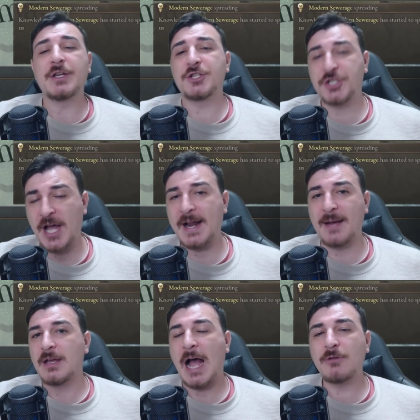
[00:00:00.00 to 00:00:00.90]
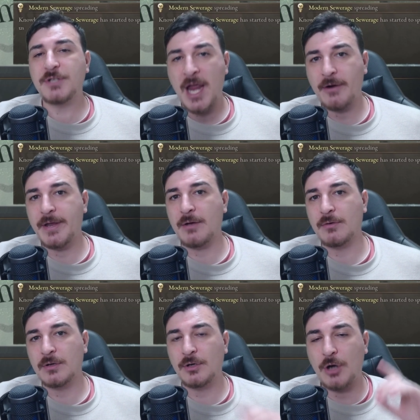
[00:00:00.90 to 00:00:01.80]
Shut up. How dare
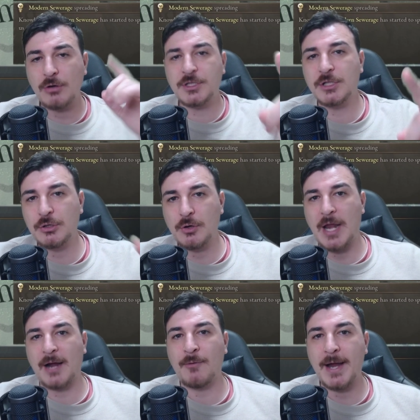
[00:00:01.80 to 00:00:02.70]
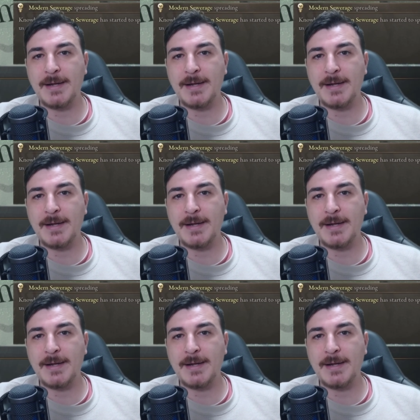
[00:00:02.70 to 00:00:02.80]
you? Go to the gulag right